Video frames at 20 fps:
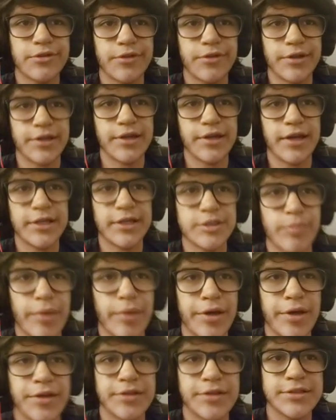like an S
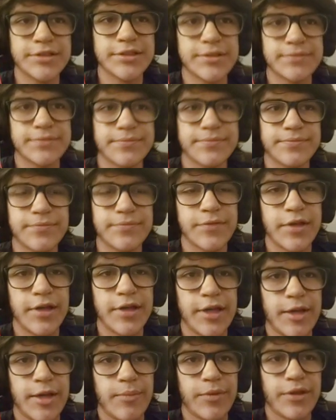minus,
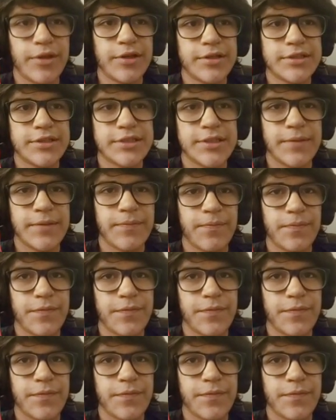because